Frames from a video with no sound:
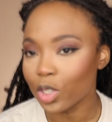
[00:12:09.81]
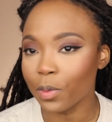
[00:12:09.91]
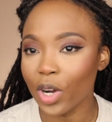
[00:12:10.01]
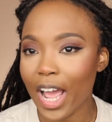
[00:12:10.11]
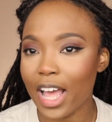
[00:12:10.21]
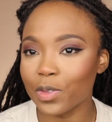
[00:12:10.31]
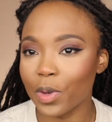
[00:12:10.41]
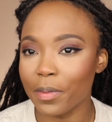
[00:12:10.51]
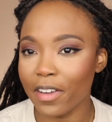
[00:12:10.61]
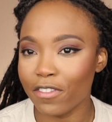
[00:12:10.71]
So I'm gonna ask
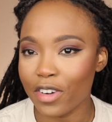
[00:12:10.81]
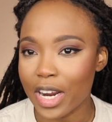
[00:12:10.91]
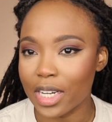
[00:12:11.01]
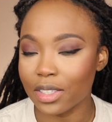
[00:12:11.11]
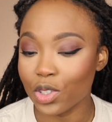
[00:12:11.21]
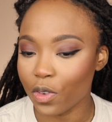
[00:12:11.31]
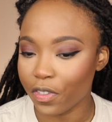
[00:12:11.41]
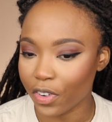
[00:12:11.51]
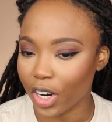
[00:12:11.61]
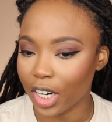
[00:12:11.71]
one of my friends so
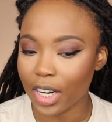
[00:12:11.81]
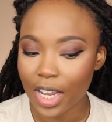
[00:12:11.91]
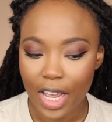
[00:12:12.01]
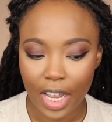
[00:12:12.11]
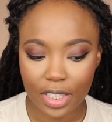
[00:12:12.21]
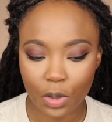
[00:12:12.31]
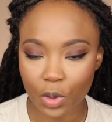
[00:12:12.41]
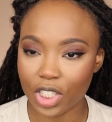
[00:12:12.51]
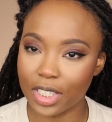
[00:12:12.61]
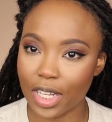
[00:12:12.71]
far and see
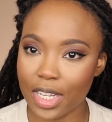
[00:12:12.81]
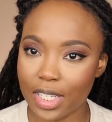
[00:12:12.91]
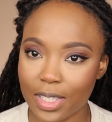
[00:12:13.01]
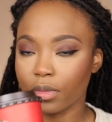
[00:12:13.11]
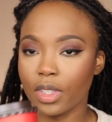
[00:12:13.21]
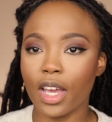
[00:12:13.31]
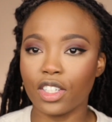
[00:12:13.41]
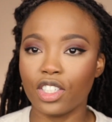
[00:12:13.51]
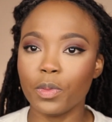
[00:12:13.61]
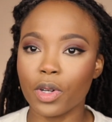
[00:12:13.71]
what she says. Yeah,
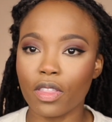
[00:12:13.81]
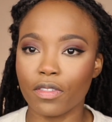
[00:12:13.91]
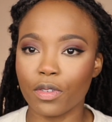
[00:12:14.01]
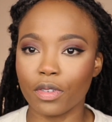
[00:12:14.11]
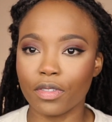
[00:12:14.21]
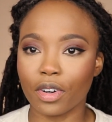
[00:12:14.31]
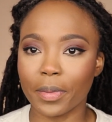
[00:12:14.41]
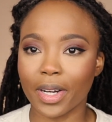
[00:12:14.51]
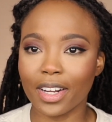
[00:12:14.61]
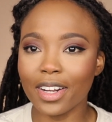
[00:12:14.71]
she's been on the phone for a
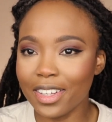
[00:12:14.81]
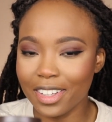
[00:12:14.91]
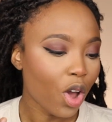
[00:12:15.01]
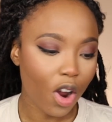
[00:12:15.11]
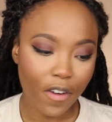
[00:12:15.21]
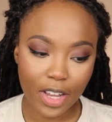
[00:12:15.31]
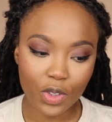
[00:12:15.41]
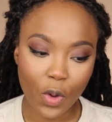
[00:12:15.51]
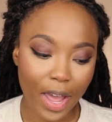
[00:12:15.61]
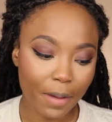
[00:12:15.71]
minute. All right,
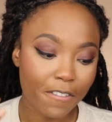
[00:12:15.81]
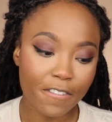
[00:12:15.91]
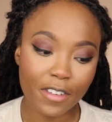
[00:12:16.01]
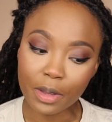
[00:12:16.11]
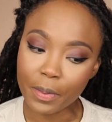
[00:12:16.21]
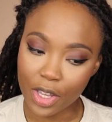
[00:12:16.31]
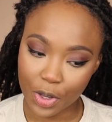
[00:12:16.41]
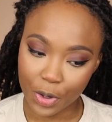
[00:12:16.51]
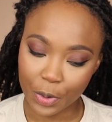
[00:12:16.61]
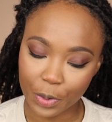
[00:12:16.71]
so I am filming
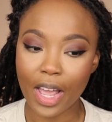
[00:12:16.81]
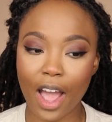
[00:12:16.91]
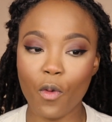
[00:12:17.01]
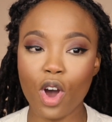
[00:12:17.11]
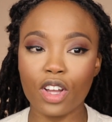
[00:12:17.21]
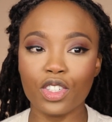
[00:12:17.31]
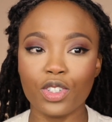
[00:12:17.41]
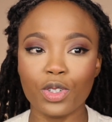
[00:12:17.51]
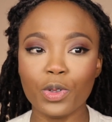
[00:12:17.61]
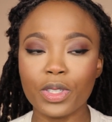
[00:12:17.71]
you. I want
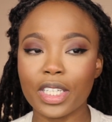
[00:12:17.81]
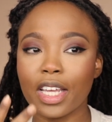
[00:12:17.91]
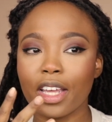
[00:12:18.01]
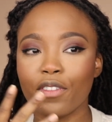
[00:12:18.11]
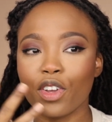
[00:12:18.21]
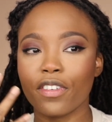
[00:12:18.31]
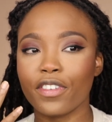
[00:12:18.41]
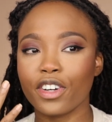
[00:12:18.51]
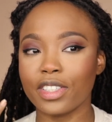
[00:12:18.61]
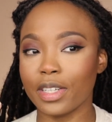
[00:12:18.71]
you to give your
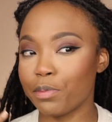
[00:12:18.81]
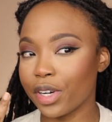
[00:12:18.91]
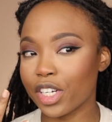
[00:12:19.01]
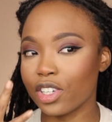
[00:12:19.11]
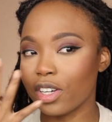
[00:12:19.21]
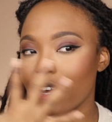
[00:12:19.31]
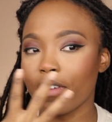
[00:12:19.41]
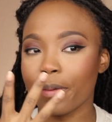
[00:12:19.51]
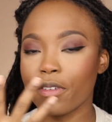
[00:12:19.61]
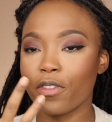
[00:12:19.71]
first impression of
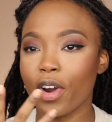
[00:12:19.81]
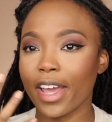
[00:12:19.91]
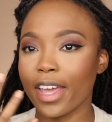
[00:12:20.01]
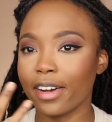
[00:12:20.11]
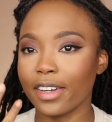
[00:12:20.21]
it before I get